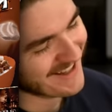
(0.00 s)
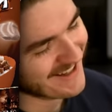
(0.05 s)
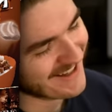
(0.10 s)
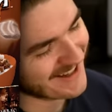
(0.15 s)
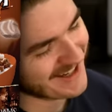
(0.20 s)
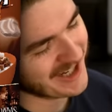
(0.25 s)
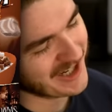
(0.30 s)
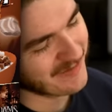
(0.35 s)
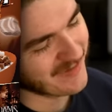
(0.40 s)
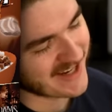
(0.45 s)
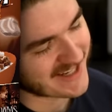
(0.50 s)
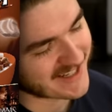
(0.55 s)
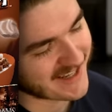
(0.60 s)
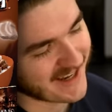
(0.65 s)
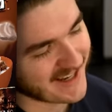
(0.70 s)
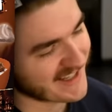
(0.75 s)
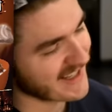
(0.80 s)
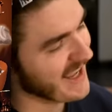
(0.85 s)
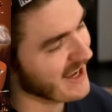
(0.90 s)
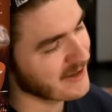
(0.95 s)
Oh my
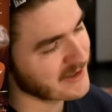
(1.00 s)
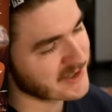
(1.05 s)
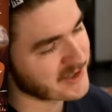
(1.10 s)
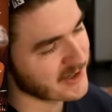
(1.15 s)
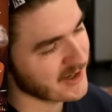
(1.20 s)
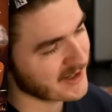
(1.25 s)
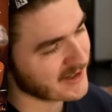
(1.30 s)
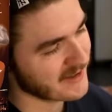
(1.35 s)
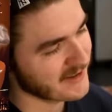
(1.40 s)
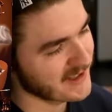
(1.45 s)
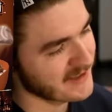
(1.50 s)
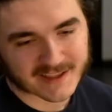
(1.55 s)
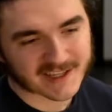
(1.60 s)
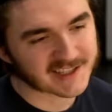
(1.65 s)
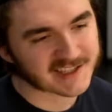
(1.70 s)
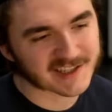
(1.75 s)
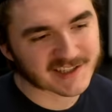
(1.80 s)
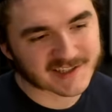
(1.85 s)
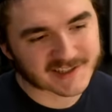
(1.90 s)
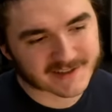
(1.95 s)
God, Count Chocula.
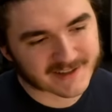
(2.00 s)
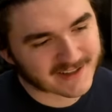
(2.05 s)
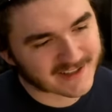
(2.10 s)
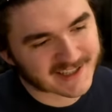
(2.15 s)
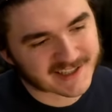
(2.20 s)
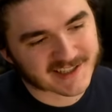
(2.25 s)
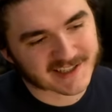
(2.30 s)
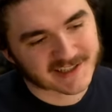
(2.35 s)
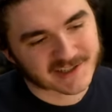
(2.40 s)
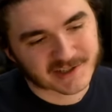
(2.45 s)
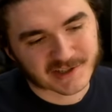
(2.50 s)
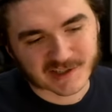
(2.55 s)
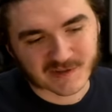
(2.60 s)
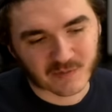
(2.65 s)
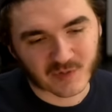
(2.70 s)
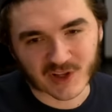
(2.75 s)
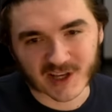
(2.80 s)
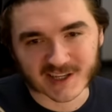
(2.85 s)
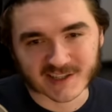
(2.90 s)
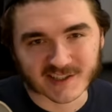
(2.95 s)
This is just
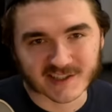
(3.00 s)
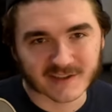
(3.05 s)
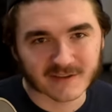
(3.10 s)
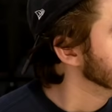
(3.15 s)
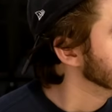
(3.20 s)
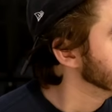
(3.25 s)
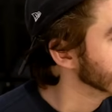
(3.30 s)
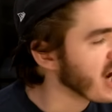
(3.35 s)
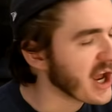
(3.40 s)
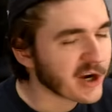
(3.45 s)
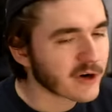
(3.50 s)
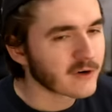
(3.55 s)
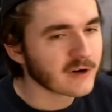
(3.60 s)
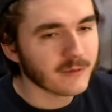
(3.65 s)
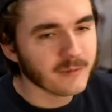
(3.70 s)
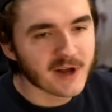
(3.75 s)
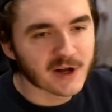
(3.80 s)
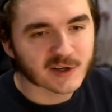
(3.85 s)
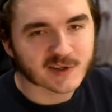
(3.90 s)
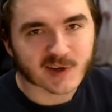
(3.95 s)
bliss. General
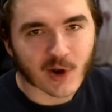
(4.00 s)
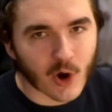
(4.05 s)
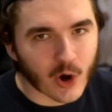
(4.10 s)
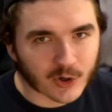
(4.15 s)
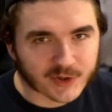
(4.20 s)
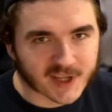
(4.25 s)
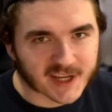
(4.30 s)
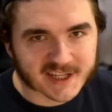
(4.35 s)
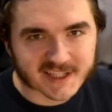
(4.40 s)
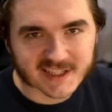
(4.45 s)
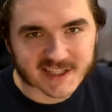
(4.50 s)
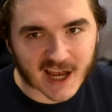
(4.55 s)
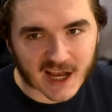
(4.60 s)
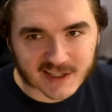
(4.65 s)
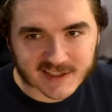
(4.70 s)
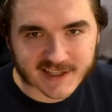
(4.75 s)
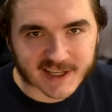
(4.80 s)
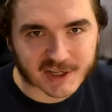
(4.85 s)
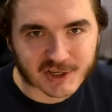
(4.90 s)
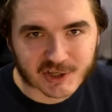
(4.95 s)
Mills only
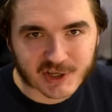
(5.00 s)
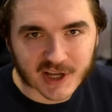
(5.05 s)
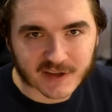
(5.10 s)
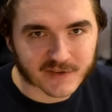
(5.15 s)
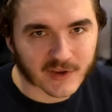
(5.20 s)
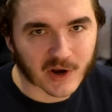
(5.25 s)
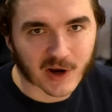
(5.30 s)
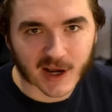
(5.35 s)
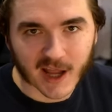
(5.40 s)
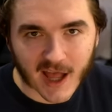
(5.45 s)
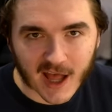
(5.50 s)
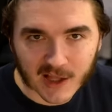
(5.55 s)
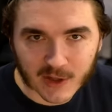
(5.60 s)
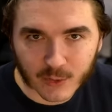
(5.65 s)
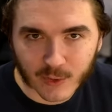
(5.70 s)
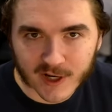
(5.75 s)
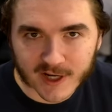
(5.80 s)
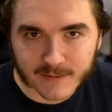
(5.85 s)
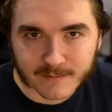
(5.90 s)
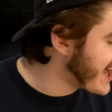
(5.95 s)
sells this shit during
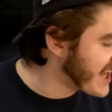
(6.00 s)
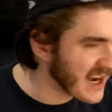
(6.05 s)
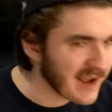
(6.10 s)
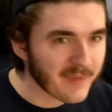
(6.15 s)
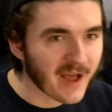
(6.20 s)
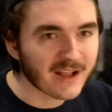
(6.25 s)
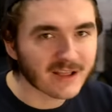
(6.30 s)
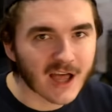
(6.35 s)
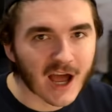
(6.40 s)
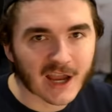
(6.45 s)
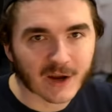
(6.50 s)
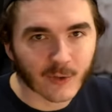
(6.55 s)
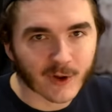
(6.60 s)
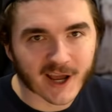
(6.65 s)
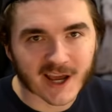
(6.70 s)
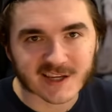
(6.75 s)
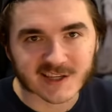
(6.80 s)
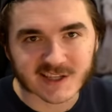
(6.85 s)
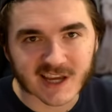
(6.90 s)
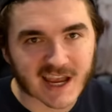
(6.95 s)
Halloween. And I'm not lying when
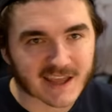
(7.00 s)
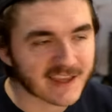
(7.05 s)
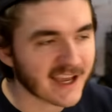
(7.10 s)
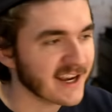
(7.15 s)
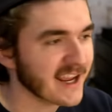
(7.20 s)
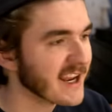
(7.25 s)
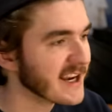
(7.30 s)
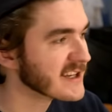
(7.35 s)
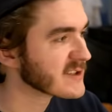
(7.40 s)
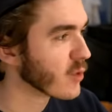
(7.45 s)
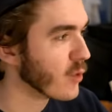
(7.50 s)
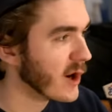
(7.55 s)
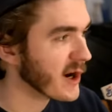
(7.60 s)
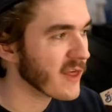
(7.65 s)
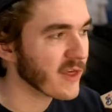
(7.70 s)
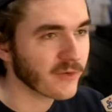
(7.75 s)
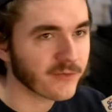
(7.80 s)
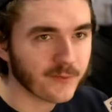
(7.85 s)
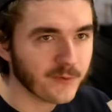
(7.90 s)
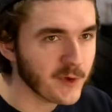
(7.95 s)
I say that it is one of
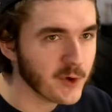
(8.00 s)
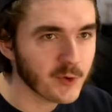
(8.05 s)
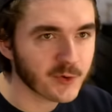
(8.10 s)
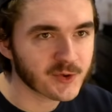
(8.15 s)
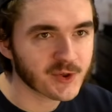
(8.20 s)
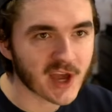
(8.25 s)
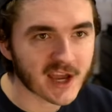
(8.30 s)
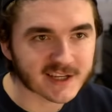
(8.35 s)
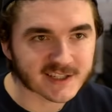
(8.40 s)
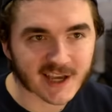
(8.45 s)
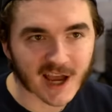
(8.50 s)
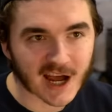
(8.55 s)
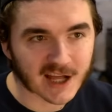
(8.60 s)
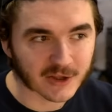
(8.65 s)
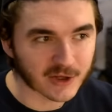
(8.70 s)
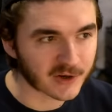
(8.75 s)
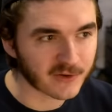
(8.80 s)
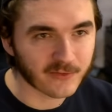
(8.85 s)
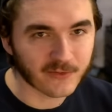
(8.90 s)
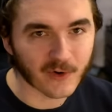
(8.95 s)
the few things I
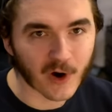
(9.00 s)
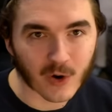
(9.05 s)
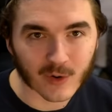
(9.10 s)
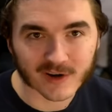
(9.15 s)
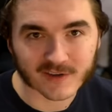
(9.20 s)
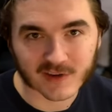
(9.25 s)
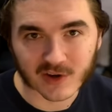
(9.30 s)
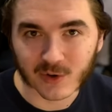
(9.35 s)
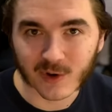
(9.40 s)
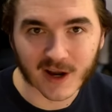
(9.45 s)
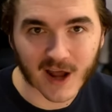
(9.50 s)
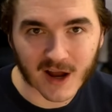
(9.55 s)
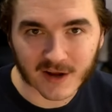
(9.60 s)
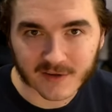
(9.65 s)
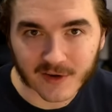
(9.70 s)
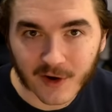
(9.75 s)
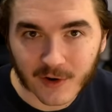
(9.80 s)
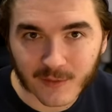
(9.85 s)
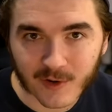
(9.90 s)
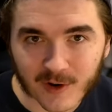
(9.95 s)
look forward to in
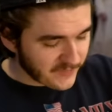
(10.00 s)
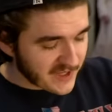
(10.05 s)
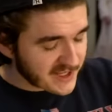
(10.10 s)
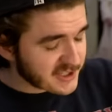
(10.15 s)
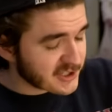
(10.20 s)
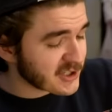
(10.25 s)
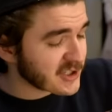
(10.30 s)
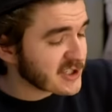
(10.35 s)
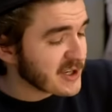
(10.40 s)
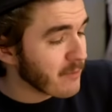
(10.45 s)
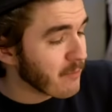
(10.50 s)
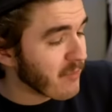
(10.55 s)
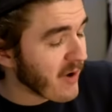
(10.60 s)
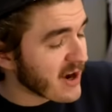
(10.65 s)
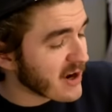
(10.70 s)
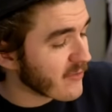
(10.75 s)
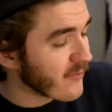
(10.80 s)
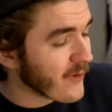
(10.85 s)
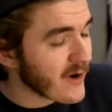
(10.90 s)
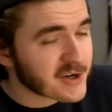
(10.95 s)
October. It's just a
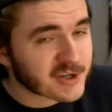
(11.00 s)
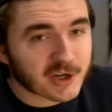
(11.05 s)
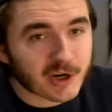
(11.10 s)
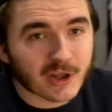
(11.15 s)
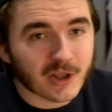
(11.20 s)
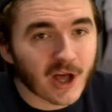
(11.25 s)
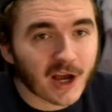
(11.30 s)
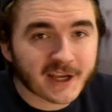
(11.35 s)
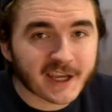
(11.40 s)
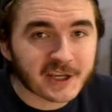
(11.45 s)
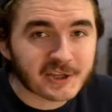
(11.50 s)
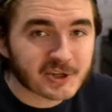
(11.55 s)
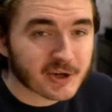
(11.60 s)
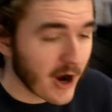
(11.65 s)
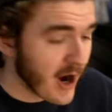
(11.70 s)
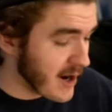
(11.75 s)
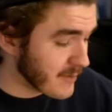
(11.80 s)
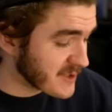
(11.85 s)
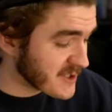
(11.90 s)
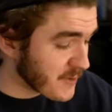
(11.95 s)
better version of Lucky
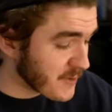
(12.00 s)
Charms.